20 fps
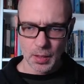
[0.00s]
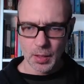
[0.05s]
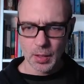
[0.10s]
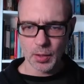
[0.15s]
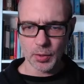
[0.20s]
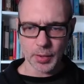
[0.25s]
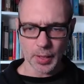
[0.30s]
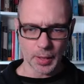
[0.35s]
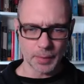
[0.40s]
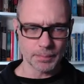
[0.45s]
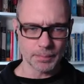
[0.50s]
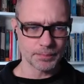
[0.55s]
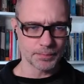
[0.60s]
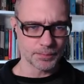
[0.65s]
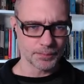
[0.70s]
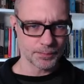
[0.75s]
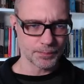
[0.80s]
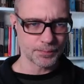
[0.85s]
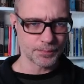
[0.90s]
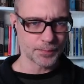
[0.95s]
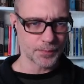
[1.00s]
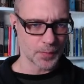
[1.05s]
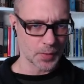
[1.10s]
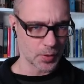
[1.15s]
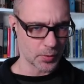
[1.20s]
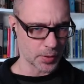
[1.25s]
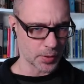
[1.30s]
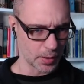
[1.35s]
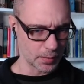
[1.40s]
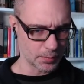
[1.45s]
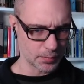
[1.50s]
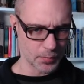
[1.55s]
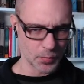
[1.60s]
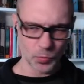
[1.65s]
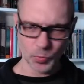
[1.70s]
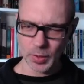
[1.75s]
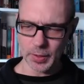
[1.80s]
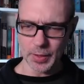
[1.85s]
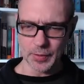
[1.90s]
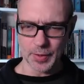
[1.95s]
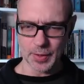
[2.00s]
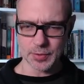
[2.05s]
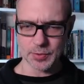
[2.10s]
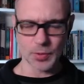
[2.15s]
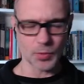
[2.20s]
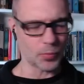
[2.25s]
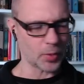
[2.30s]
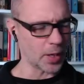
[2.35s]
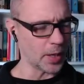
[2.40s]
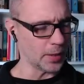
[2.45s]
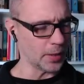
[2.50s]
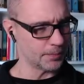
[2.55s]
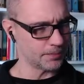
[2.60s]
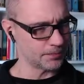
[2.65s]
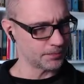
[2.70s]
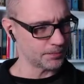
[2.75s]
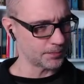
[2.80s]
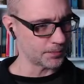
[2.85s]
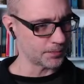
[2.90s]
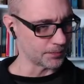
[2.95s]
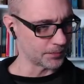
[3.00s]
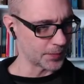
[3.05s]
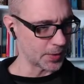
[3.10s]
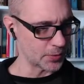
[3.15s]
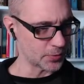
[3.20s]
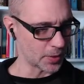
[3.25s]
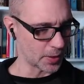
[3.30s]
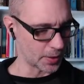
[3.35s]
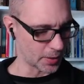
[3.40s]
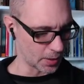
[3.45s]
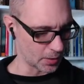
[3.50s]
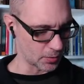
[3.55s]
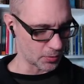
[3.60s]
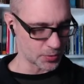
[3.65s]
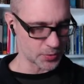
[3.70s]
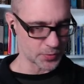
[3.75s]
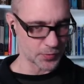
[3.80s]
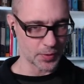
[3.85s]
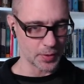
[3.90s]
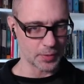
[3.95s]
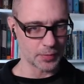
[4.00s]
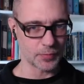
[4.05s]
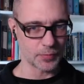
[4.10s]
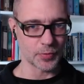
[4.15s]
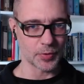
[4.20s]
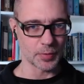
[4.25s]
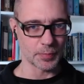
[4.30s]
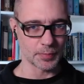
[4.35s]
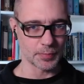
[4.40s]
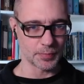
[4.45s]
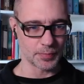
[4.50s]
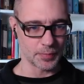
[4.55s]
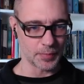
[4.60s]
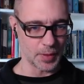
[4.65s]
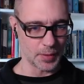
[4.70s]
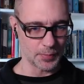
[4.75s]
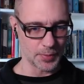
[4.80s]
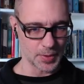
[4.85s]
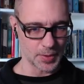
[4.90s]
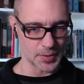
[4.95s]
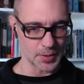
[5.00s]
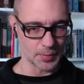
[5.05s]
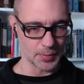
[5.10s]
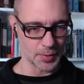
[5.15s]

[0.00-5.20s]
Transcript: Okay. Okay. Really, right. They track arrows for the NPC